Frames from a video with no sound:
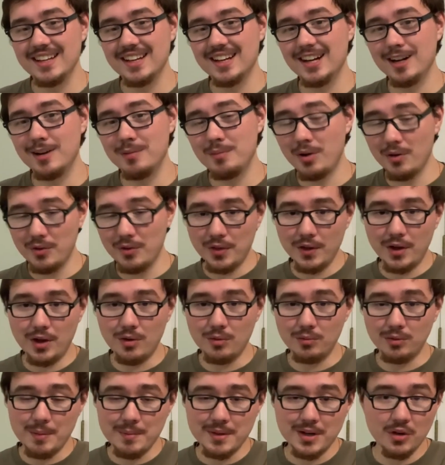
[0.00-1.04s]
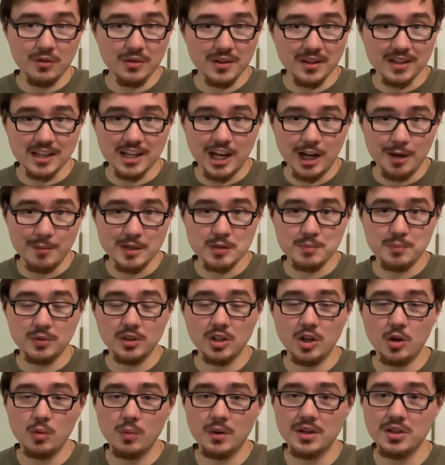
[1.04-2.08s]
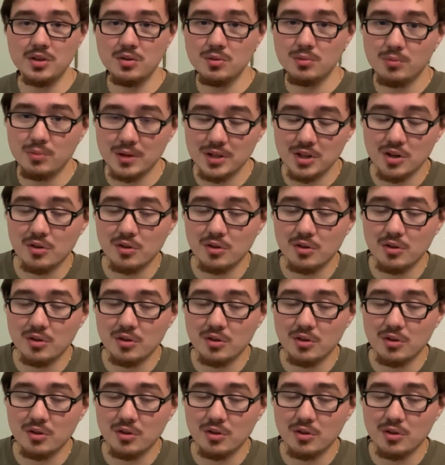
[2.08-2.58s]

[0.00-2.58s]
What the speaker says: Although, let me know in the comments below what